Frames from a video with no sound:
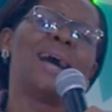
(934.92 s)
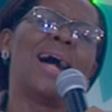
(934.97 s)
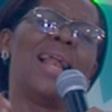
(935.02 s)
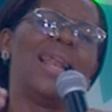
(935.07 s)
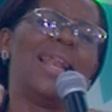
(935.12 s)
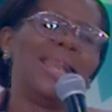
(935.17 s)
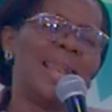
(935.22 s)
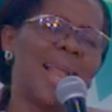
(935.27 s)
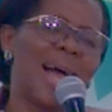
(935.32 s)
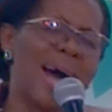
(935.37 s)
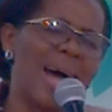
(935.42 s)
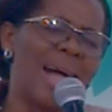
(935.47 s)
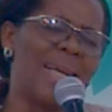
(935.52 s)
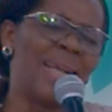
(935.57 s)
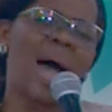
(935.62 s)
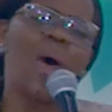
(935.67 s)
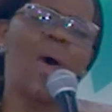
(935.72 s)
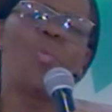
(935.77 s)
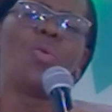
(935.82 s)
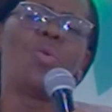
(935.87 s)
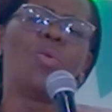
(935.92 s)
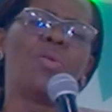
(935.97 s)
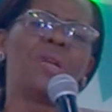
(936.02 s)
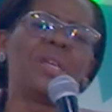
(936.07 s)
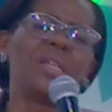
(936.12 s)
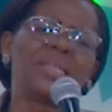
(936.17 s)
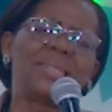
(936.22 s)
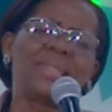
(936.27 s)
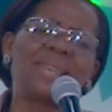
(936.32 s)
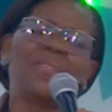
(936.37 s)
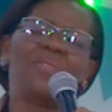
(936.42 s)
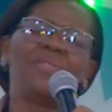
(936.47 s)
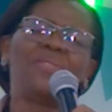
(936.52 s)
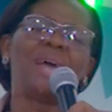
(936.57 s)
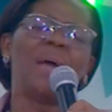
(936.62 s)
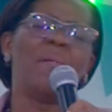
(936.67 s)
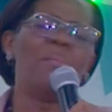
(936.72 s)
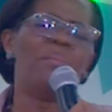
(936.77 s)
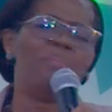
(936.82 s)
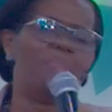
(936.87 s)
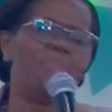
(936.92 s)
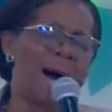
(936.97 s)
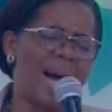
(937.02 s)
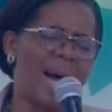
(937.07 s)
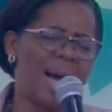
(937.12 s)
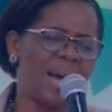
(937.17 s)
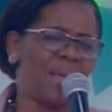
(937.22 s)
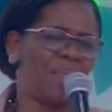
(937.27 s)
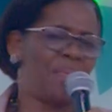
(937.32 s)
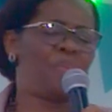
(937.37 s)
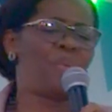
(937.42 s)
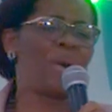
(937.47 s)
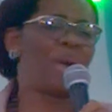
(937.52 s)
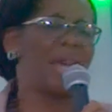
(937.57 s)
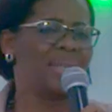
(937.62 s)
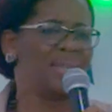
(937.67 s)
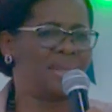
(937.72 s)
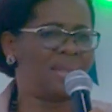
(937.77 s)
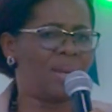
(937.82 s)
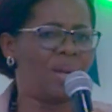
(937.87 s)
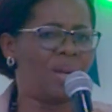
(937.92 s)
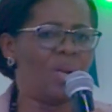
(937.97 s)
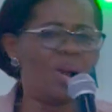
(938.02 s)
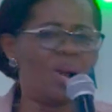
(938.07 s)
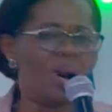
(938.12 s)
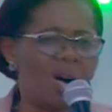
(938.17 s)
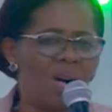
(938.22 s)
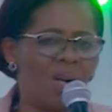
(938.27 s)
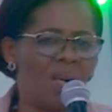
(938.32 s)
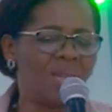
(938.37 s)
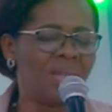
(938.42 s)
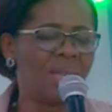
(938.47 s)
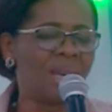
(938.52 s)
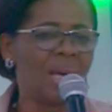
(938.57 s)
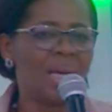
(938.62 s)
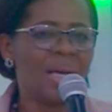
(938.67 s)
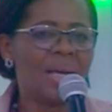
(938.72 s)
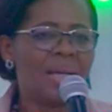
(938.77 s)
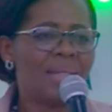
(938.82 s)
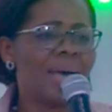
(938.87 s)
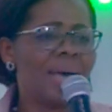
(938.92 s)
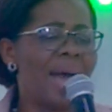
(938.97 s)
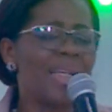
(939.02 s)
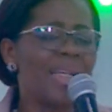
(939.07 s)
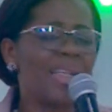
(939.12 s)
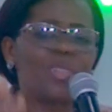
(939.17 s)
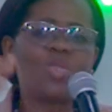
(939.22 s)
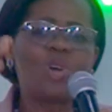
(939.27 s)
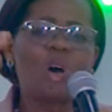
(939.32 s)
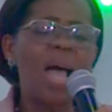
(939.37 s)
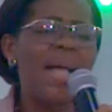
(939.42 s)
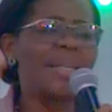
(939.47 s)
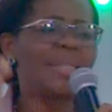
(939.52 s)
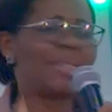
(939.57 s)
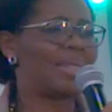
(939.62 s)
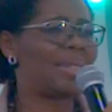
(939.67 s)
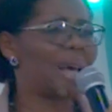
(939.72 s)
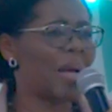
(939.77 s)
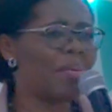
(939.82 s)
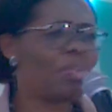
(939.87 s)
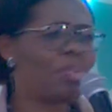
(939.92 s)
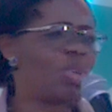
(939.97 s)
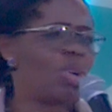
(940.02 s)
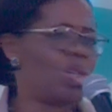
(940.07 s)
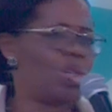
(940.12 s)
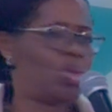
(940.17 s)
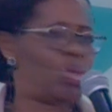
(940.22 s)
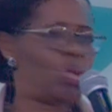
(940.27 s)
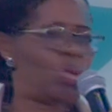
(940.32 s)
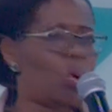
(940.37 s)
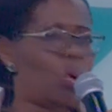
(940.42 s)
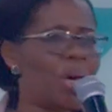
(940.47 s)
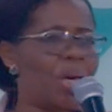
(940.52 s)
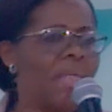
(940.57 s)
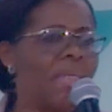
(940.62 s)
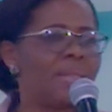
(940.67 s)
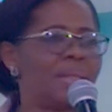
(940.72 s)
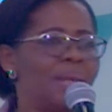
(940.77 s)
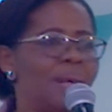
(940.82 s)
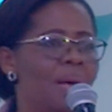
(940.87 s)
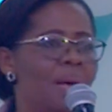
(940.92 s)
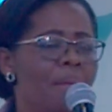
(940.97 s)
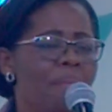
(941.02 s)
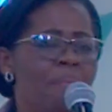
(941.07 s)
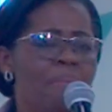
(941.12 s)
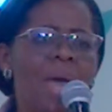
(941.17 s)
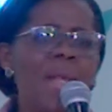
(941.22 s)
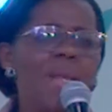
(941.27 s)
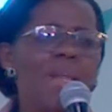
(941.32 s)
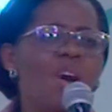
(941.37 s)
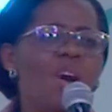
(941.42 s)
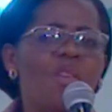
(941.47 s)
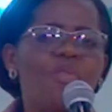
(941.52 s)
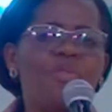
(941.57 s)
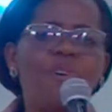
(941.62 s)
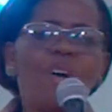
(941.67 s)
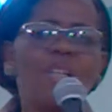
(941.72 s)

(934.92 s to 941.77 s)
land. I will receive them back. Praise the Lord. There is no exception to it. Many of us